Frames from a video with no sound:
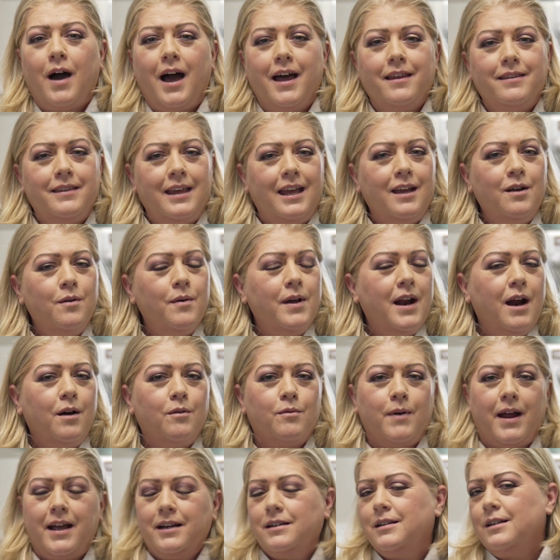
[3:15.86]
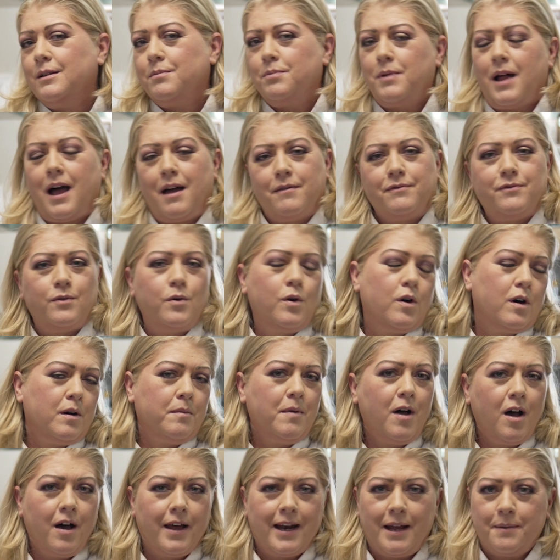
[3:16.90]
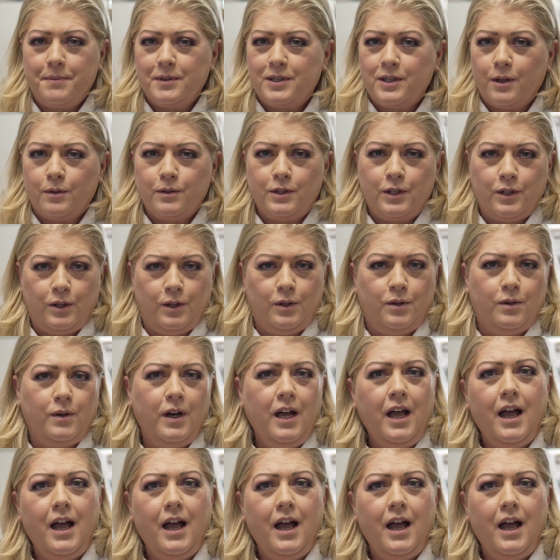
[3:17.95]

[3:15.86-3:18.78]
I think when I ran to the platform on episode 2,